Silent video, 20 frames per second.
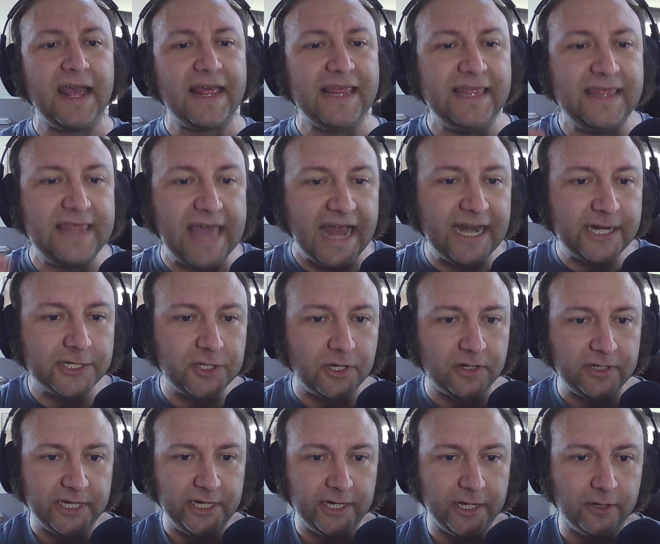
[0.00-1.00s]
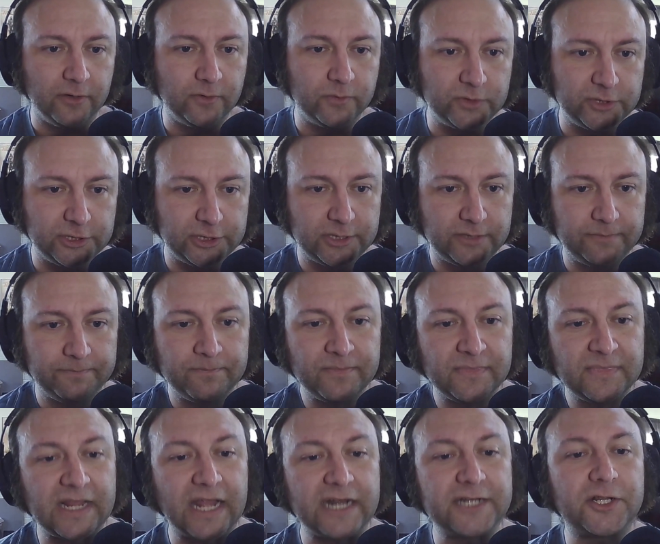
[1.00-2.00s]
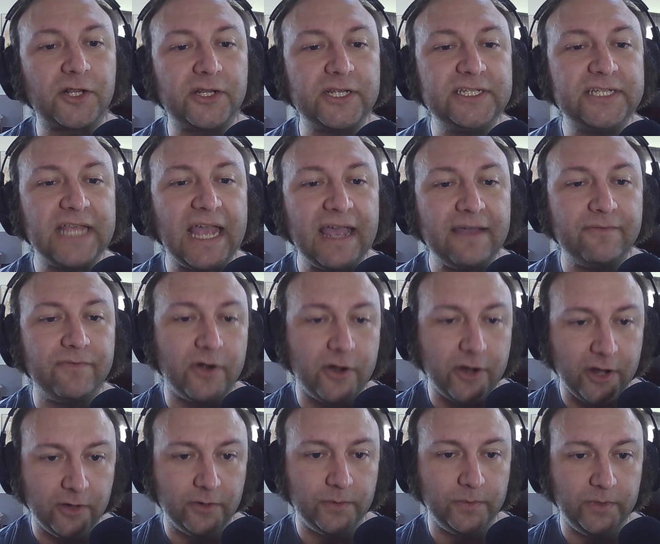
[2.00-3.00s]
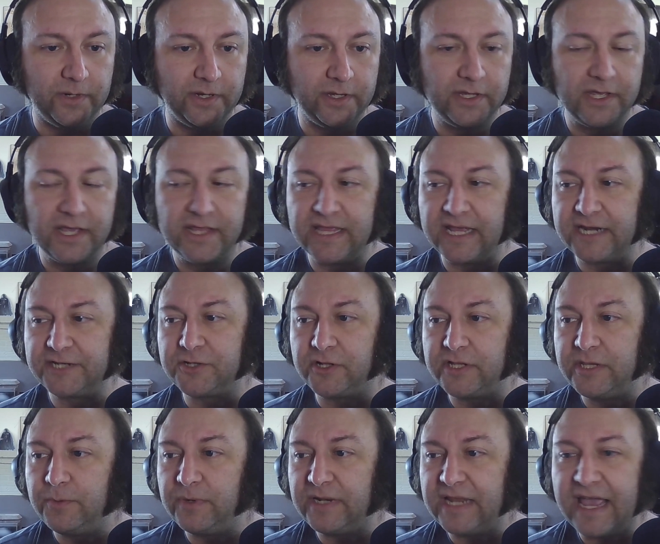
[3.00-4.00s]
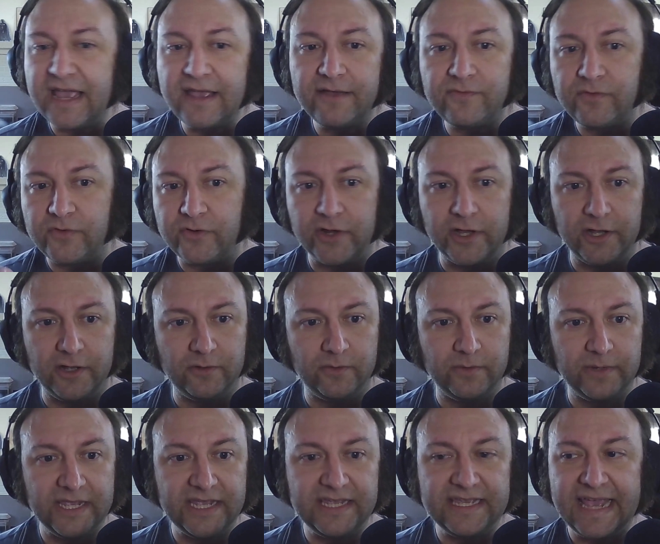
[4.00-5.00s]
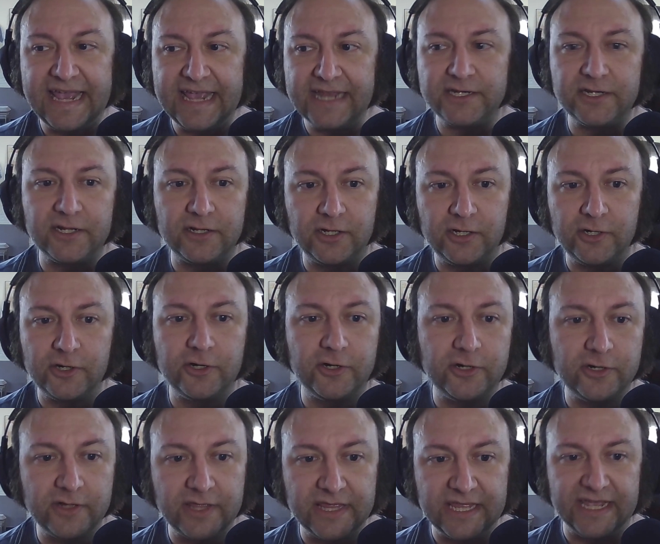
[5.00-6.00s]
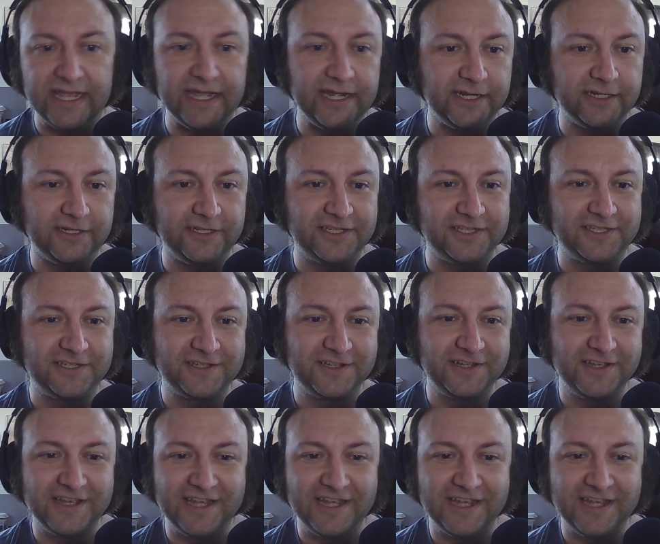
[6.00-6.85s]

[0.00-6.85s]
That is all he knows. That is all he's ever known. That is all he will ever know. He can't learn things.